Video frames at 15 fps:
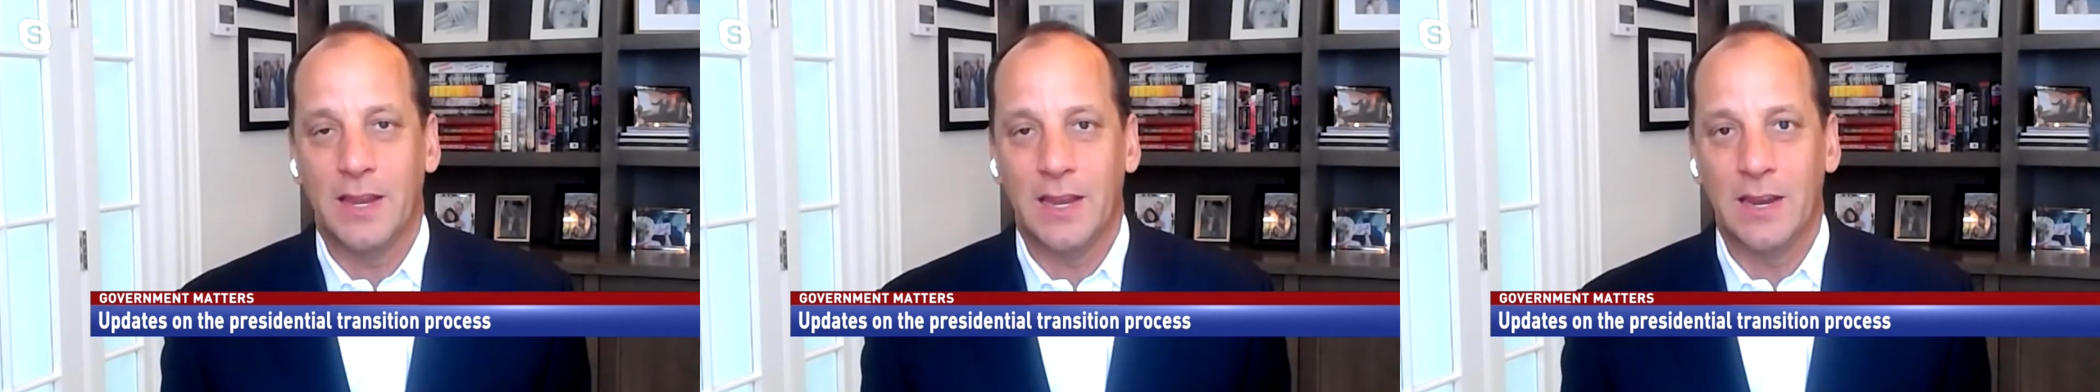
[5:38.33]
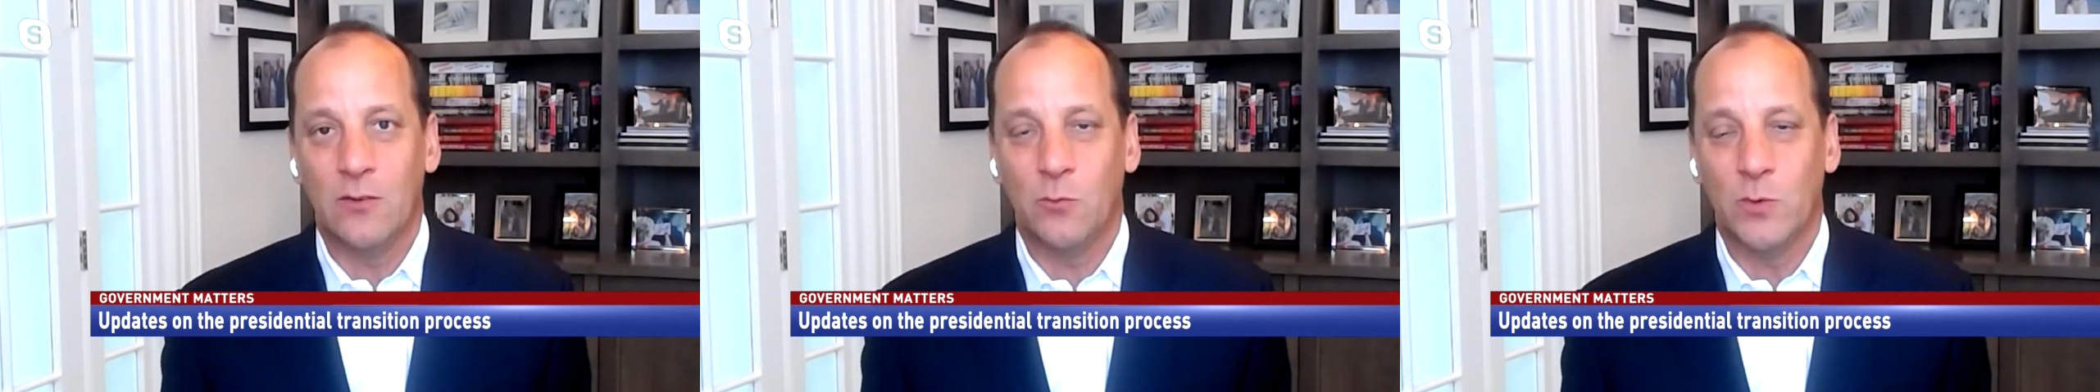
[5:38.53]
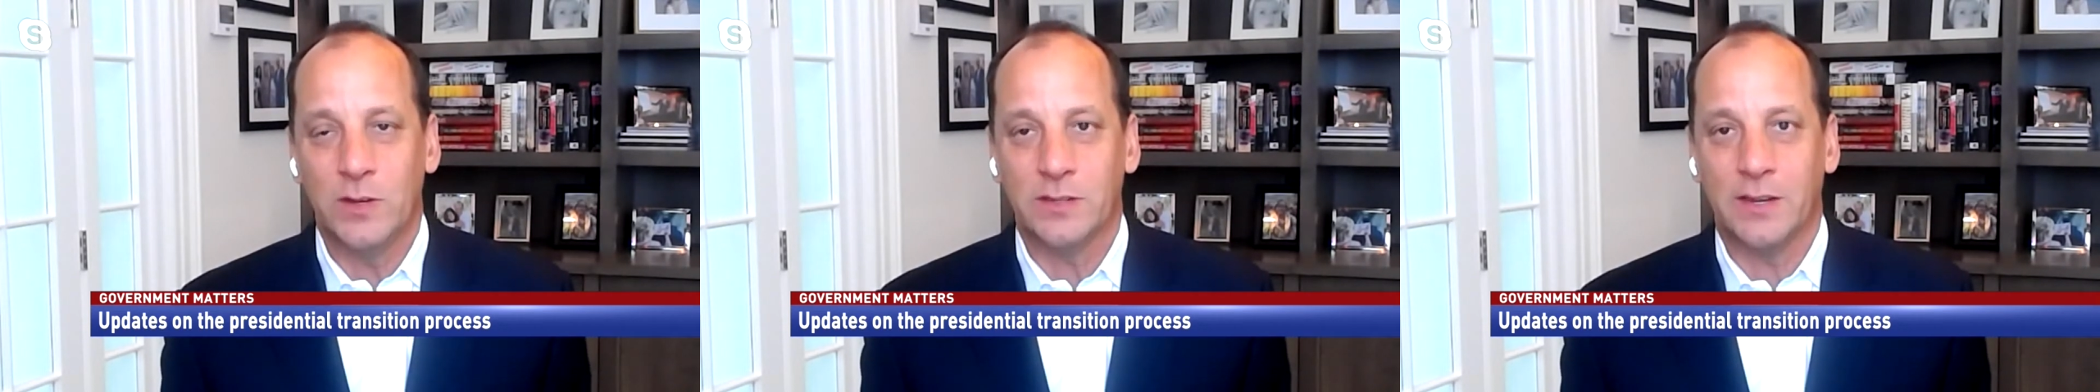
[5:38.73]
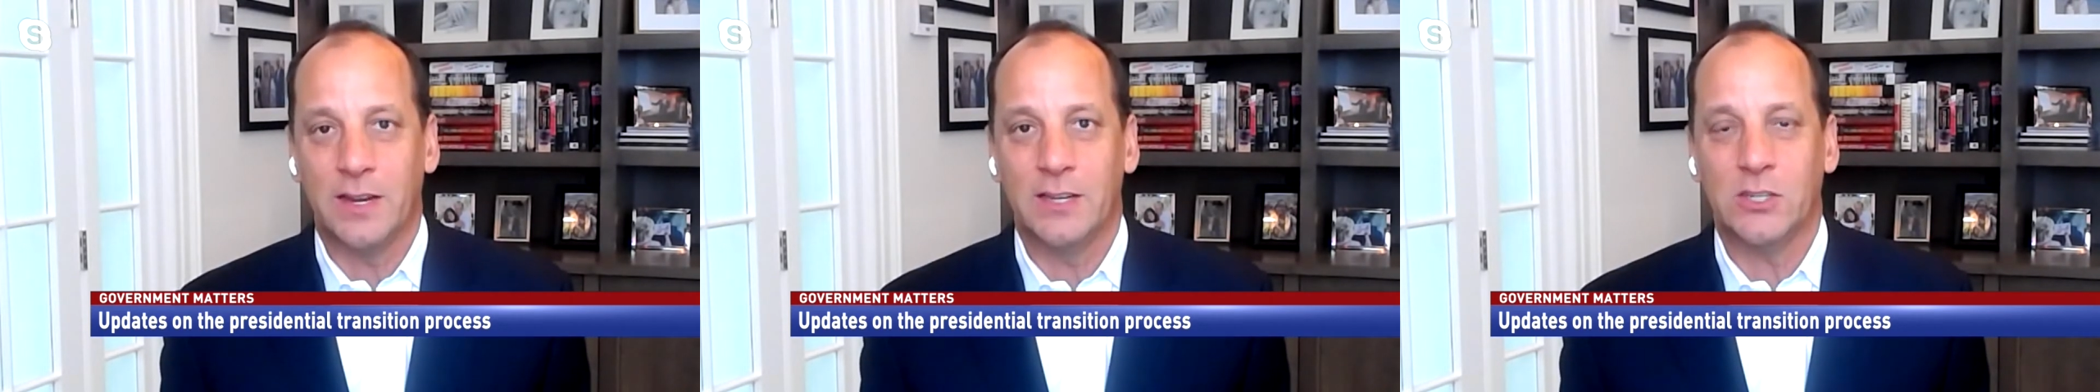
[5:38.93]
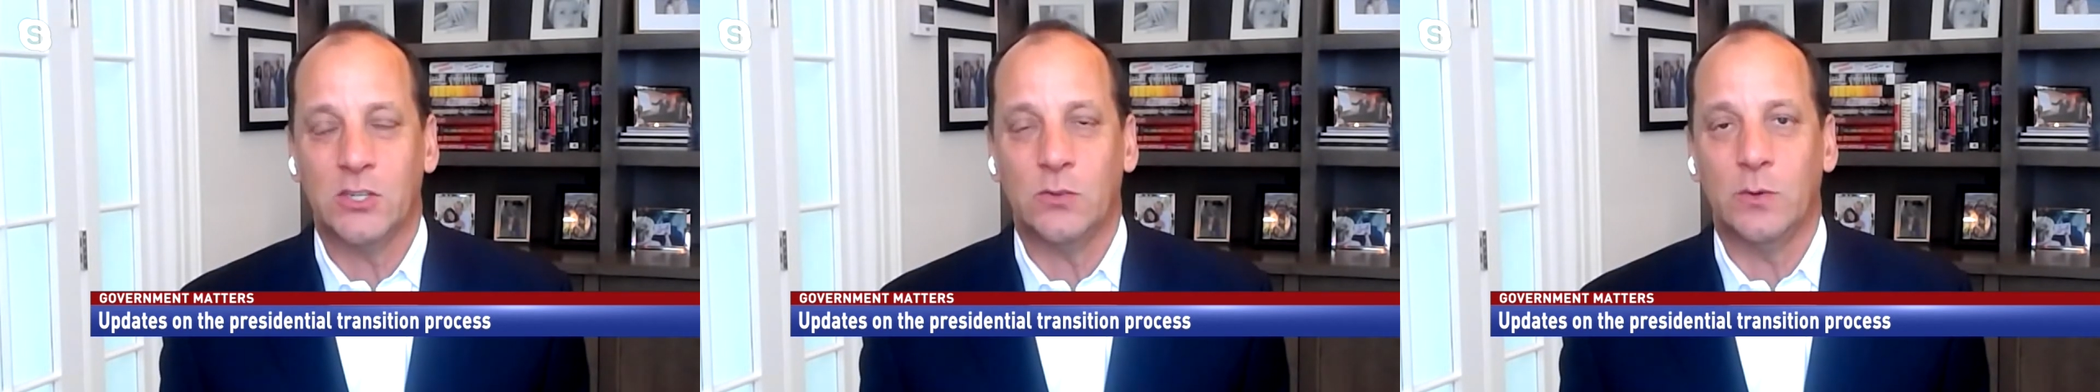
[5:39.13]
in recent
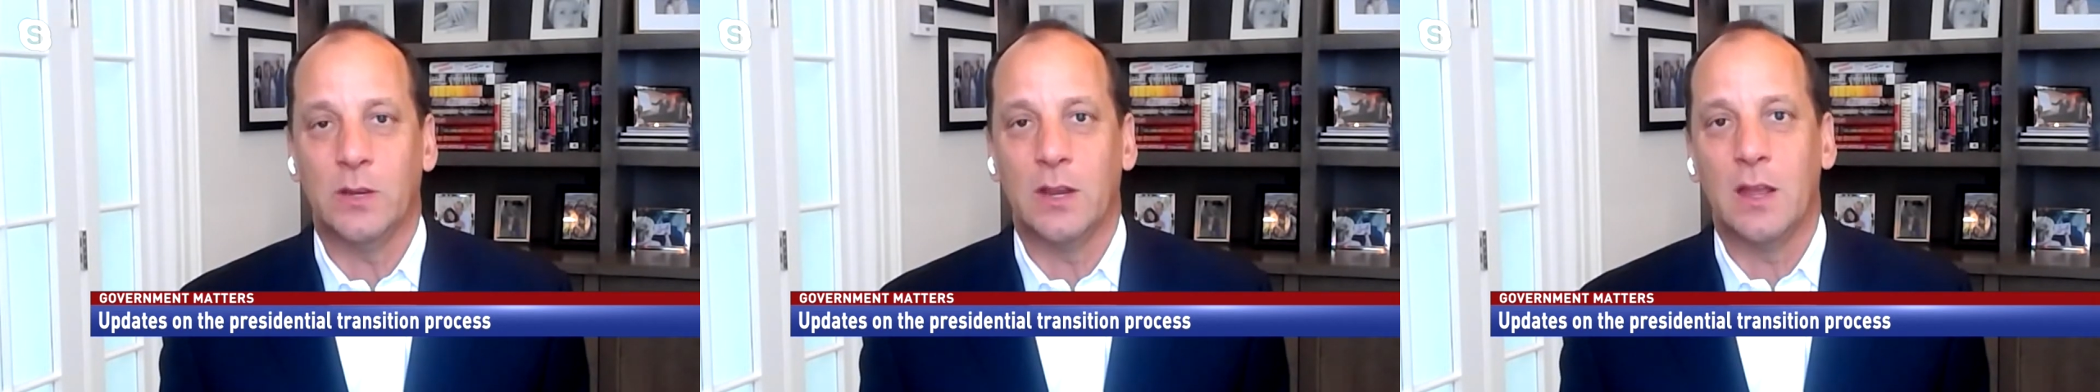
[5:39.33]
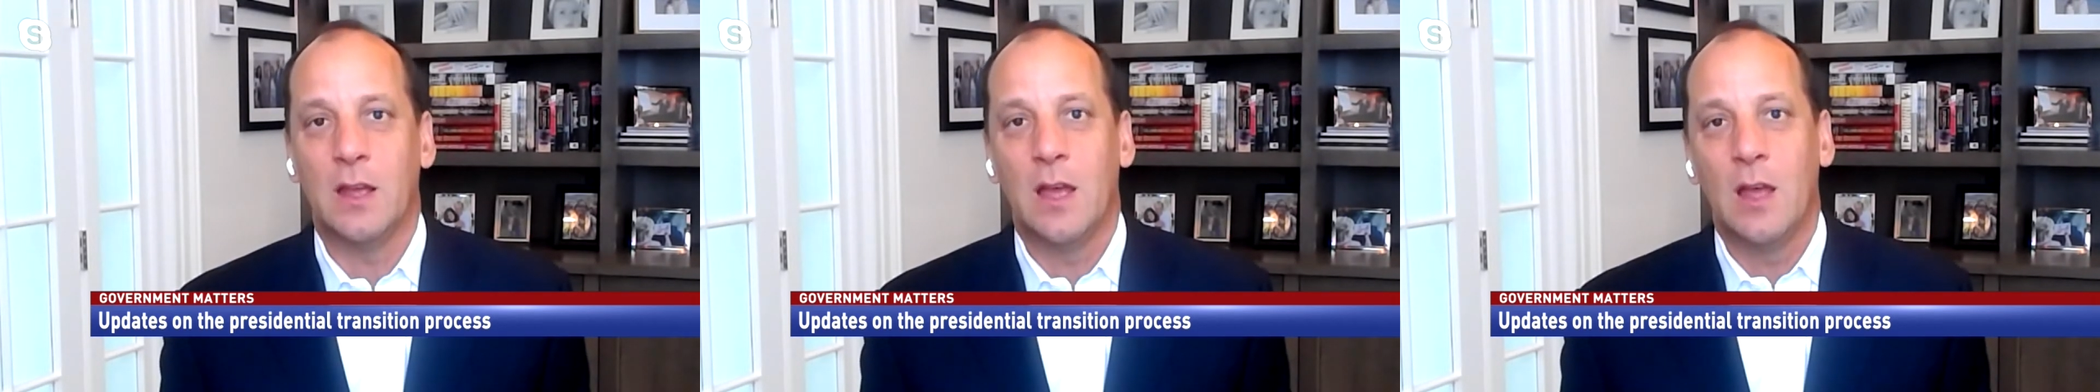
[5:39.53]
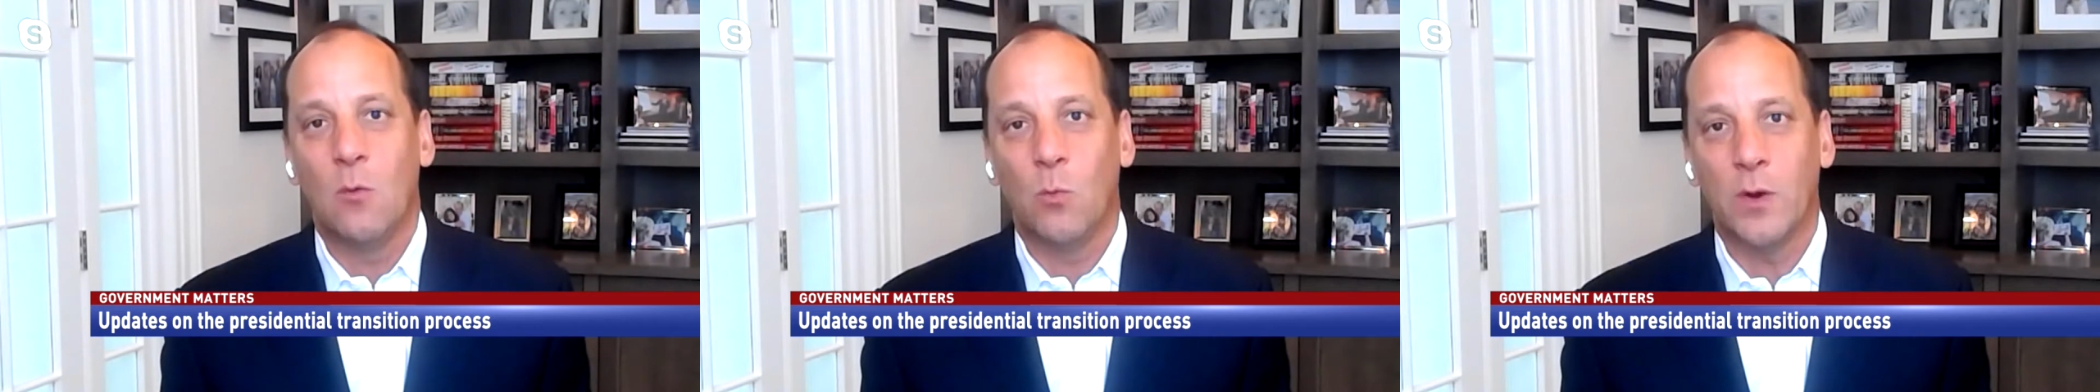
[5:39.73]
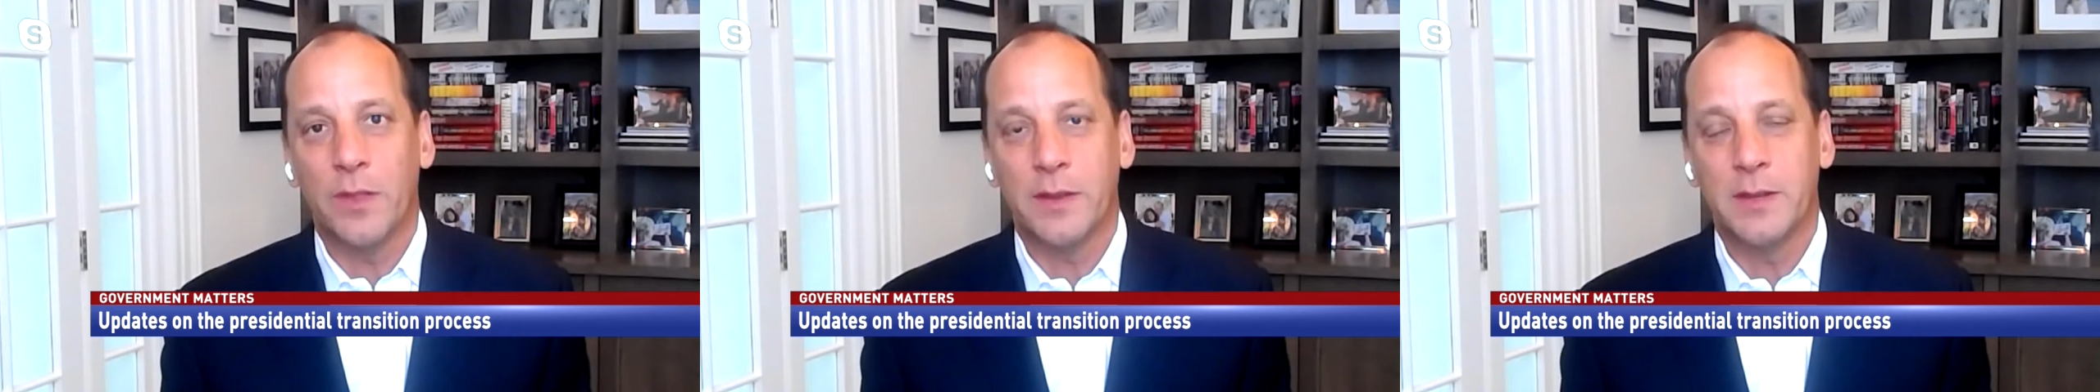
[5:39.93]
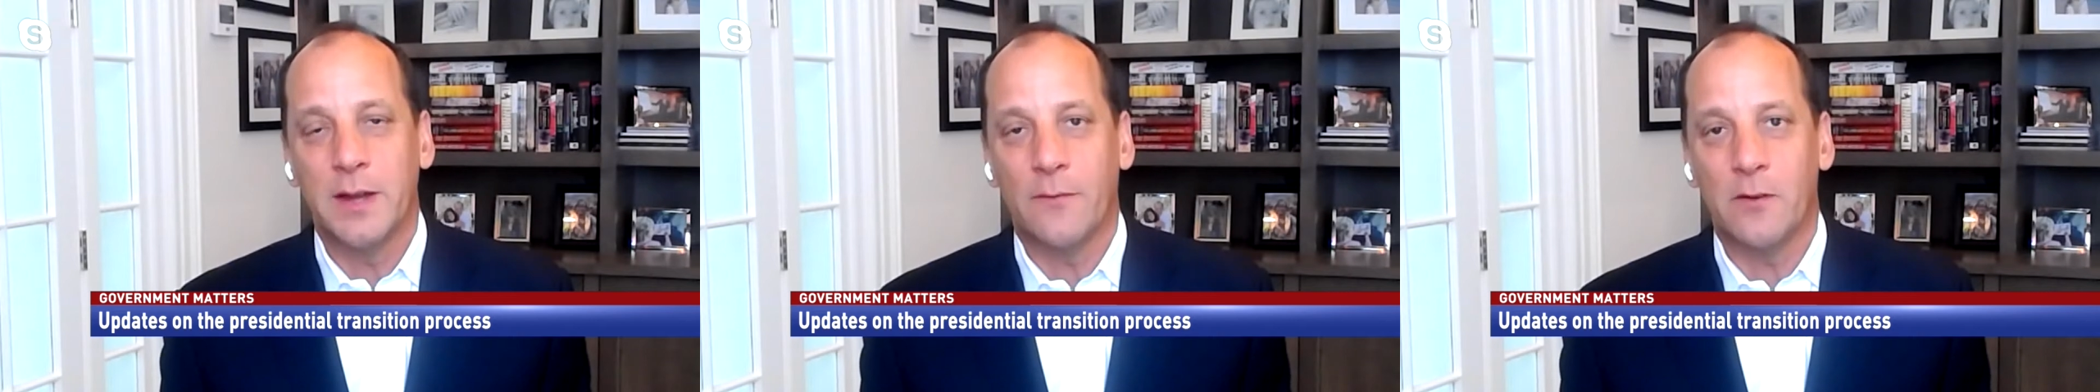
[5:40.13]
history where the
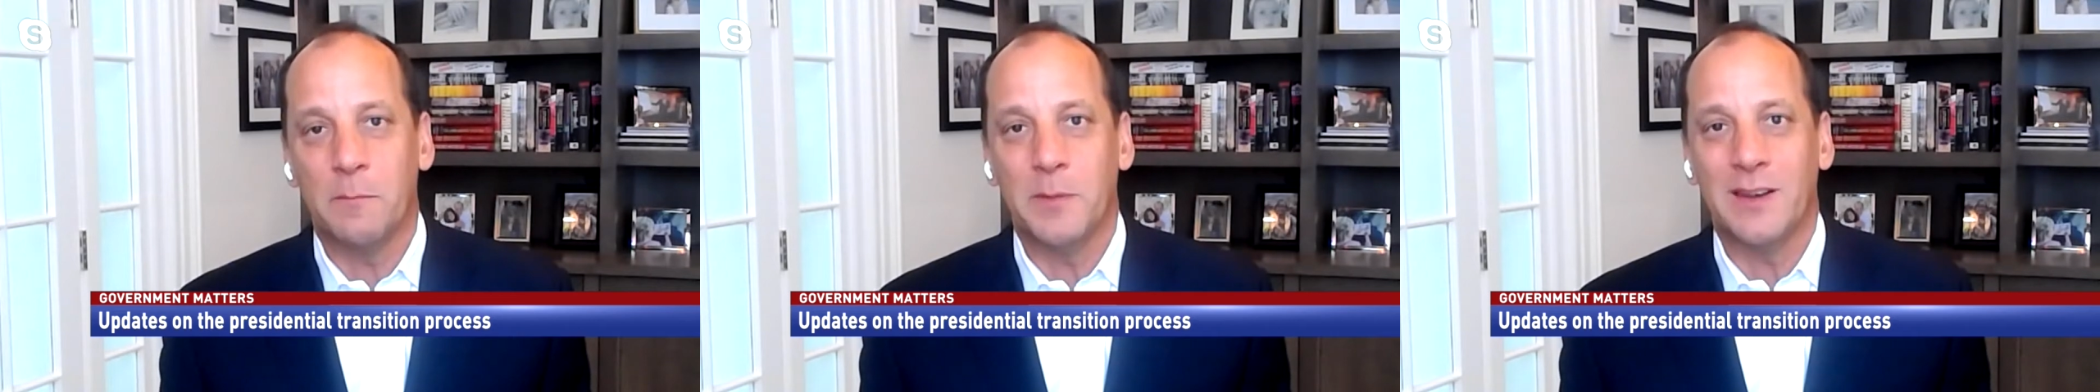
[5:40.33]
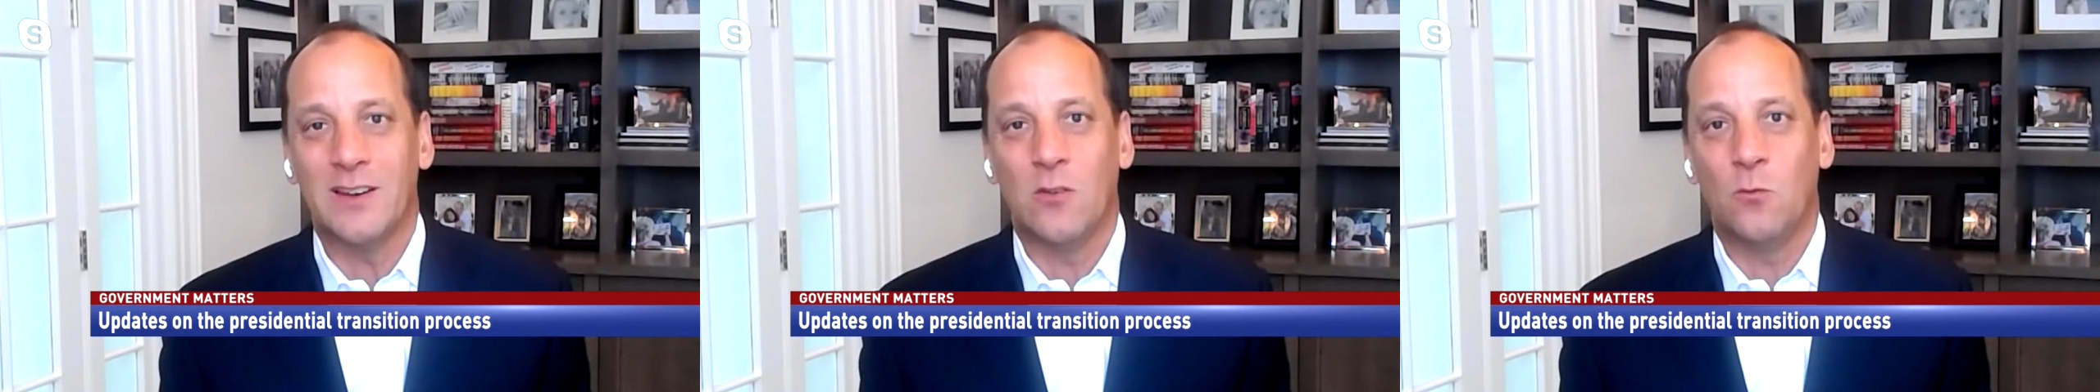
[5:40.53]
government